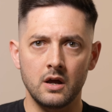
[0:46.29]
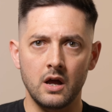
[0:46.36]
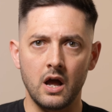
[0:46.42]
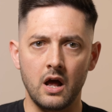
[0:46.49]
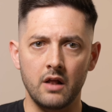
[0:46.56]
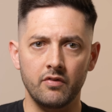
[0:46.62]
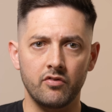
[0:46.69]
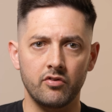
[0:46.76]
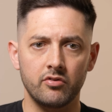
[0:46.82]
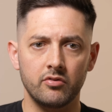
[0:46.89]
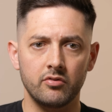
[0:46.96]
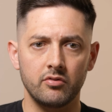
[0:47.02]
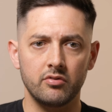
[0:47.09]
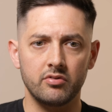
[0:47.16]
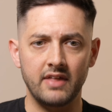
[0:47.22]
And
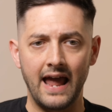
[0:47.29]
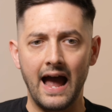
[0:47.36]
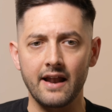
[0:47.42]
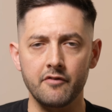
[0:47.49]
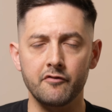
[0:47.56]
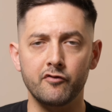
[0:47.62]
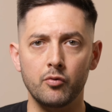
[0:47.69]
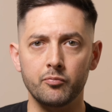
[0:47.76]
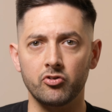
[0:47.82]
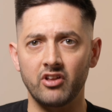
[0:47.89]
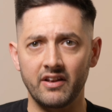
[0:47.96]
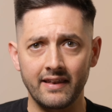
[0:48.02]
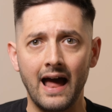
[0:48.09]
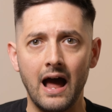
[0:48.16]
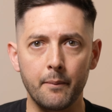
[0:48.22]
they had informed us
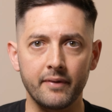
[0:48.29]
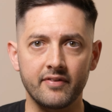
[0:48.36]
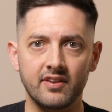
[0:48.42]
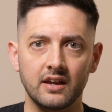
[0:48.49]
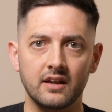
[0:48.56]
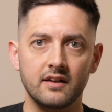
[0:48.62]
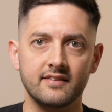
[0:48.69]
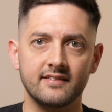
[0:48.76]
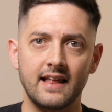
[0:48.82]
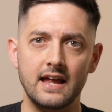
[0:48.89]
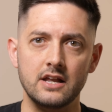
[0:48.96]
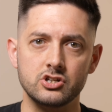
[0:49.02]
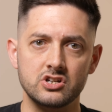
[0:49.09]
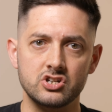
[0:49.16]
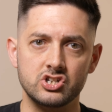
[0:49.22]
at that particular
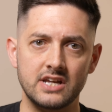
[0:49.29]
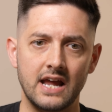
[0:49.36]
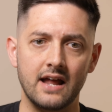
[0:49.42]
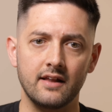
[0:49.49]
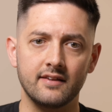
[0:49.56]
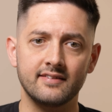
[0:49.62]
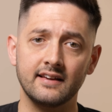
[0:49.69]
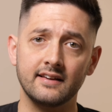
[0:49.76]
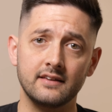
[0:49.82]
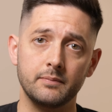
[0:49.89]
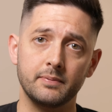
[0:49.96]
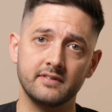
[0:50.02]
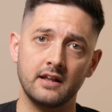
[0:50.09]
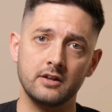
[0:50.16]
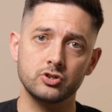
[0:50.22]
stage that she had a
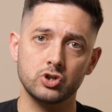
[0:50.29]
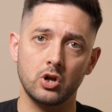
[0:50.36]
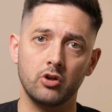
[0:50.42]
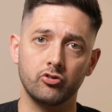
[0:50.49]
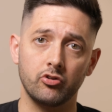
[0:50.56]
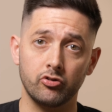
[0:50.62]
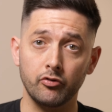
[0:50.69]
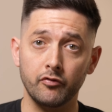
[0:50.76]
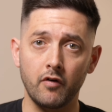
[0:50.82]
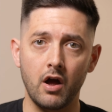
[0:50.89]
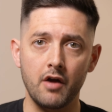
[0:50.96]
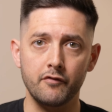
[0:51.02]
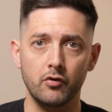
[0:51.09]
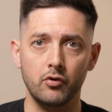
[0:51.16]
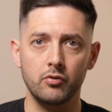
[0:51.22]
60% chance of
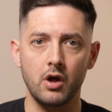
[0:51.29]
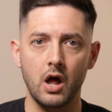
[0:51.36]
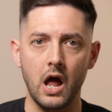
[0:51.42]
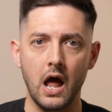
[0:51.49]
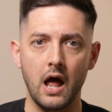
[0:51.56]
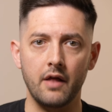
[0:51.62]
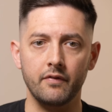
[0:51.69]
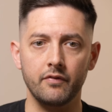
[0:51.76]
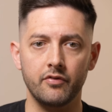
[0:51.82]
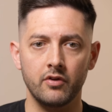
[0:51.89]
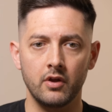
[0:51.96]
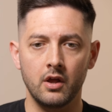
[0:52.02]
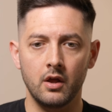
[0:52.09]
survival, and